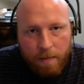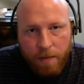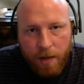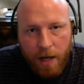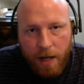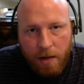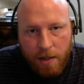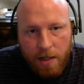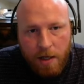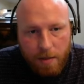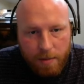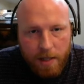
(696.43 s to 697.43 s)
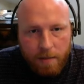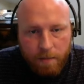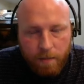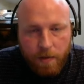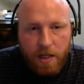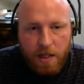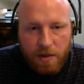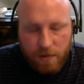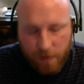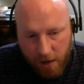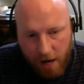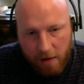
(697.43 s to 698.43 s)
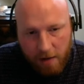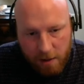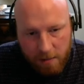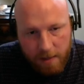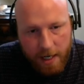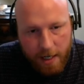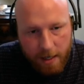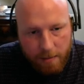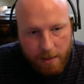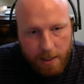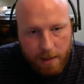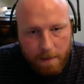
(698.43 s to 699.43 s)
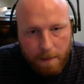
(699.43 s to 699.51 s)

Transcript: Yeah, it's gonna be. For now, let's make it empty.